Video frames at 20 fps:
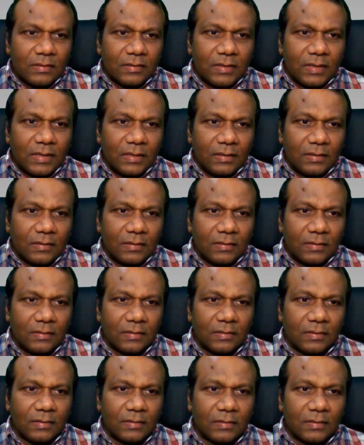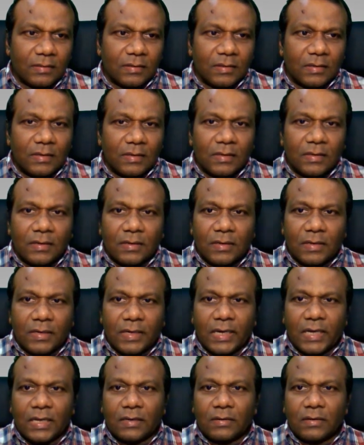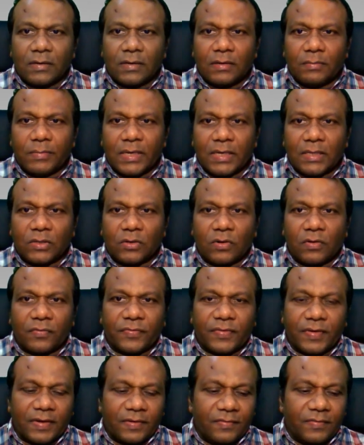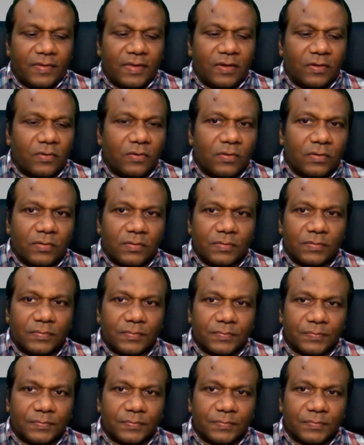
Right. Again make the offset 0